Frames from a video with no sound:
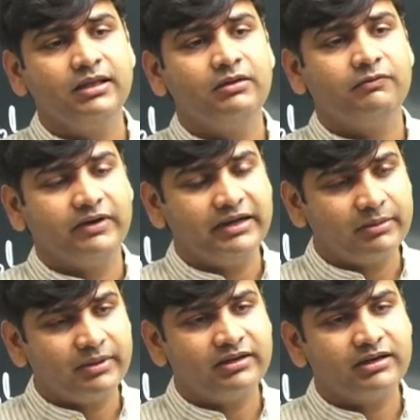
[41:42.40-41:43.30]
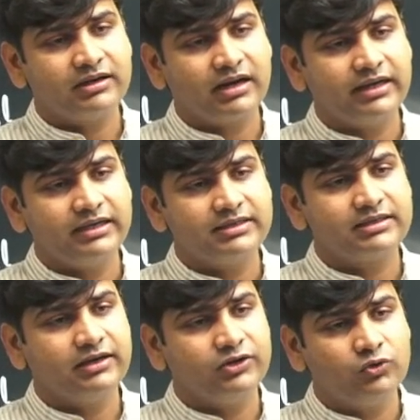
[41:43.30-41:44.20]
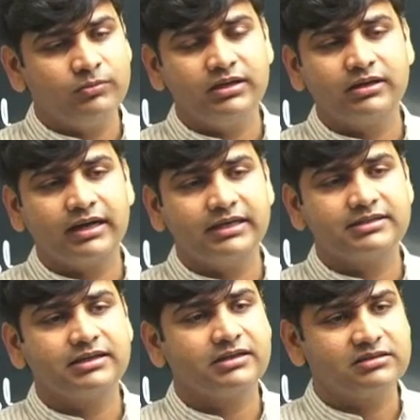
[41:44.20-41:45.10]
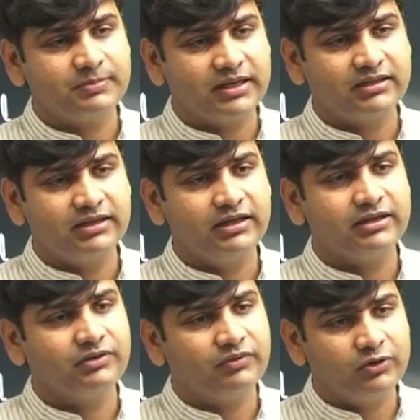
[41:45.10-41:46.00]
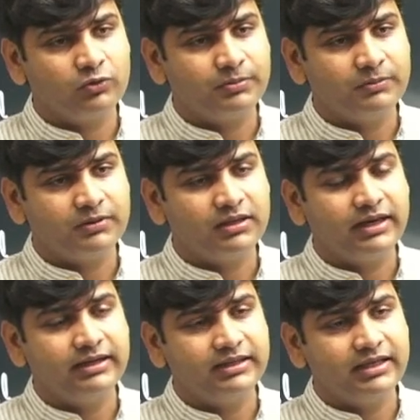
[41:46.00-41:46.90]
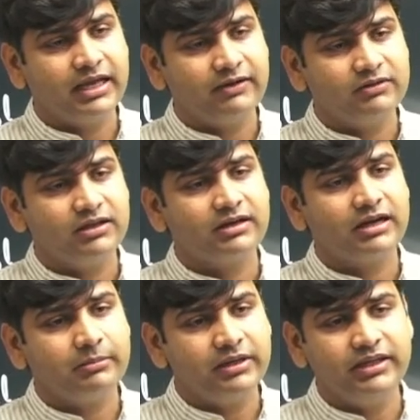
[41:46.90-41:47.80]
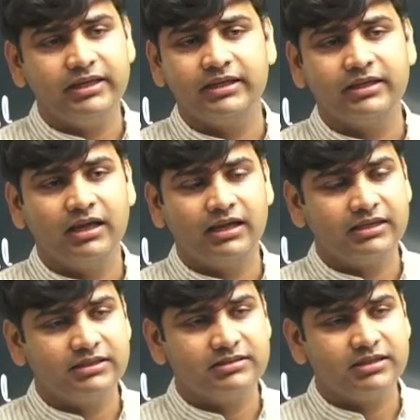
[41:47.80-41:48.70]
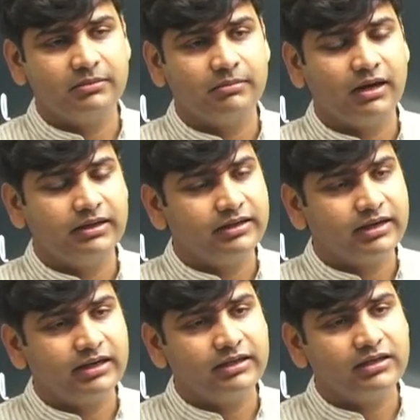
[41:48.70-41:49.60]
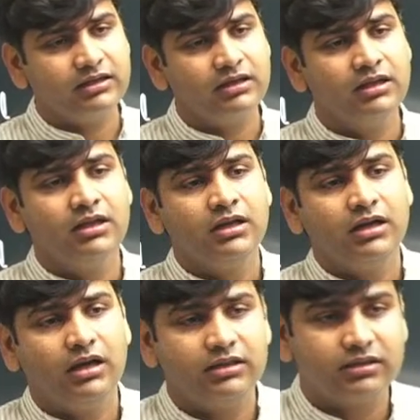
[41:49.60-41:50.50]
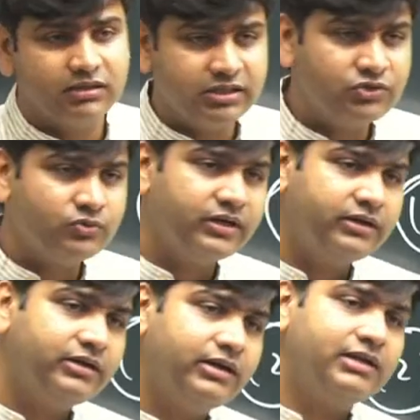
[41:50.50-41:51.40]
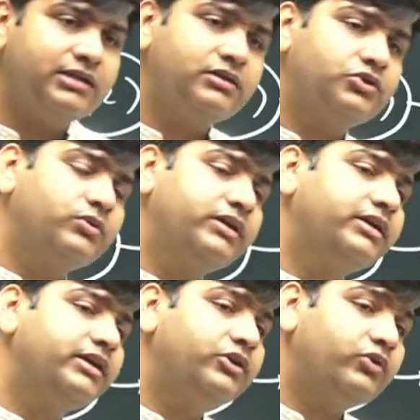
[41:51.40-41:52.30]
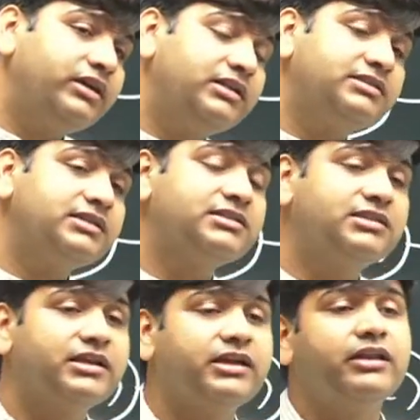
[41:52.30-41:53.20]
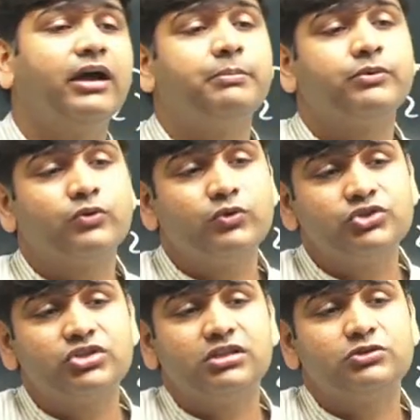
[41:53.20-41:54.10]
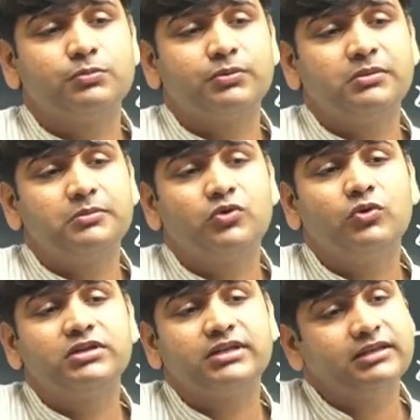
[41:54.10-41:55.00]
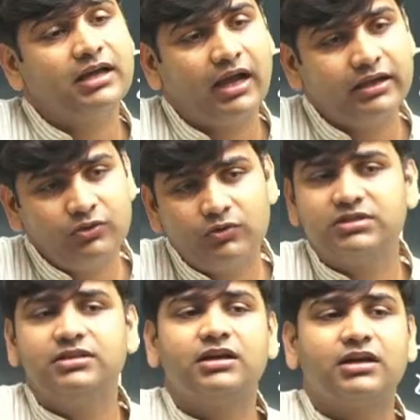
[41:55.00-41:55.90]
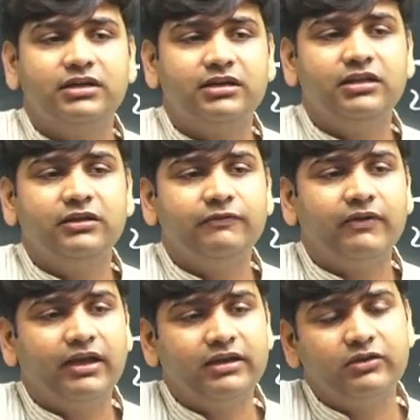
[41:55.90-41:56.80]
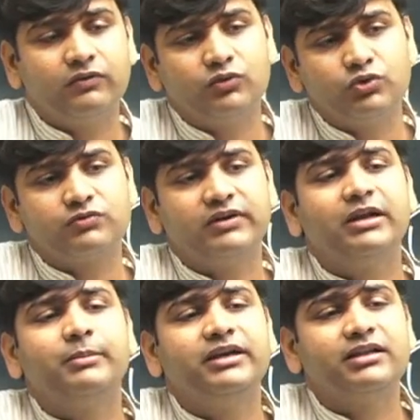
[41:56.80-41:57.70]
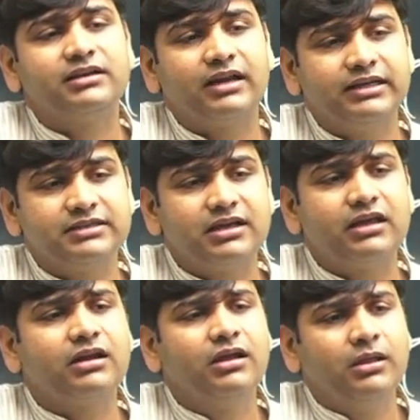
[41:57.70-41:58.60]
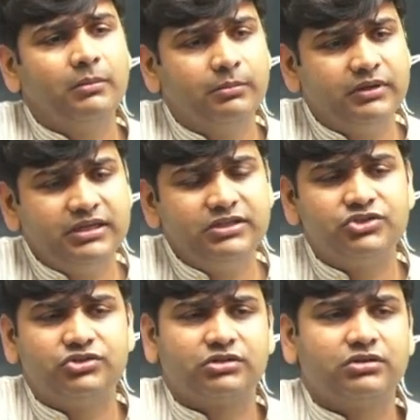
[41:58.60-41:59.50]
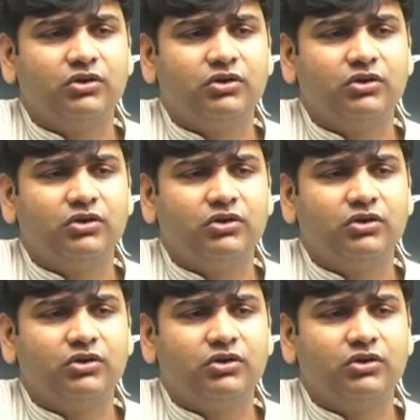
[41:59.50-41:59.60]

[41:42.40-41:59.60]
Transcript: fundamental rights and human rights are respected and given to people, and they have the remedy against them. Under Article 32 and under Article 226, they can approach the Supreme Courts and the High Courts in the country if any of those fundamental rights are breached or